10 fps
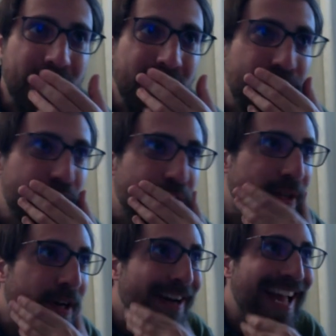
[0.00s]
issue
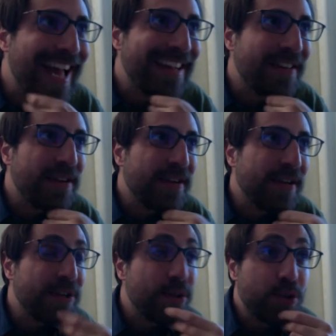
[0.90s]
there. And uh,
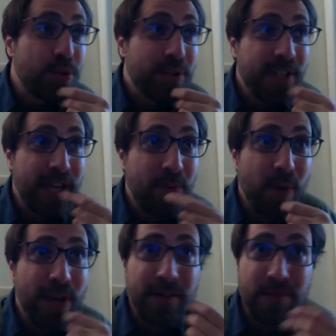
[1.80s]
it's also a time
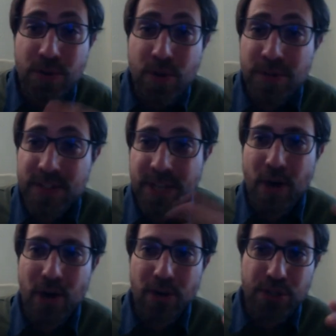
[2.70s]
when you know
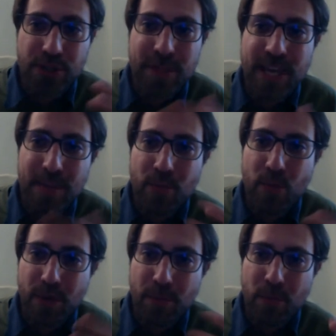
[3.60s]
psychology is becoming
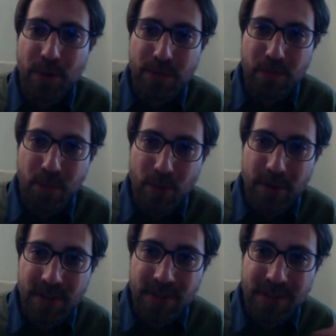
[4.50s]
more and more
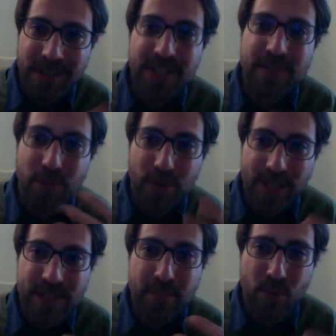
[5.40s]
important and is
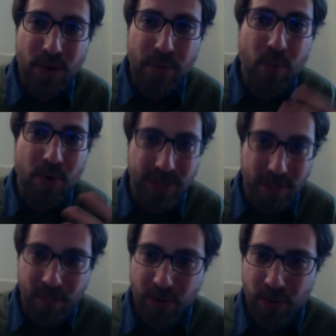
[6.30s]
influencing more and more the
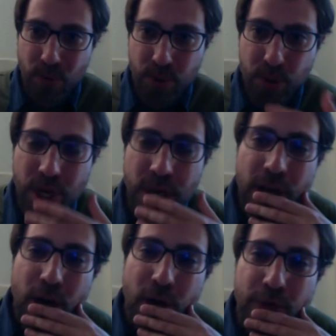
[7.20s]
approach
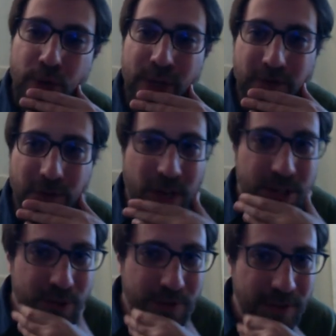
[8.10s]
of doing
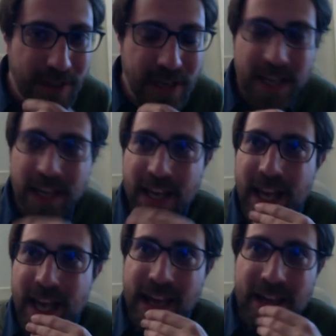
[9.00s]
philosophy.
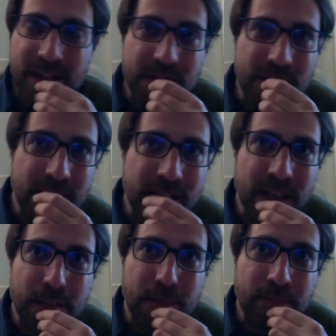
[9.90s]
And
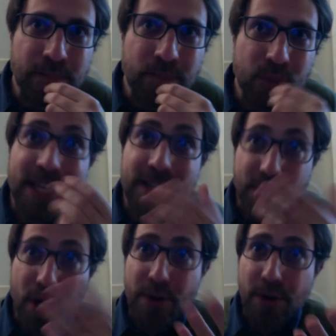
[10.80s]
um, so that's
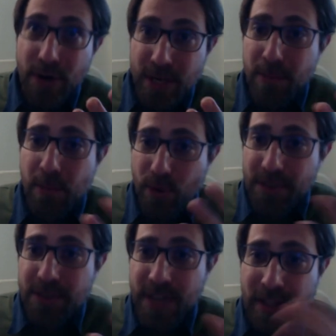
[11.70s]
another
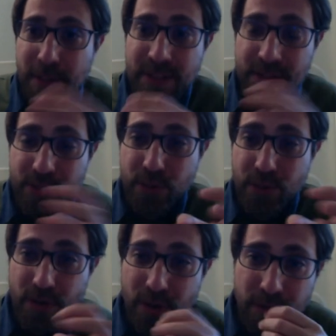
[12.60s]
important element that
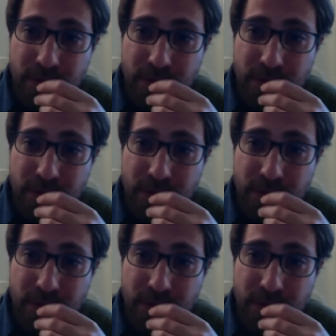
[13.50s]
sort of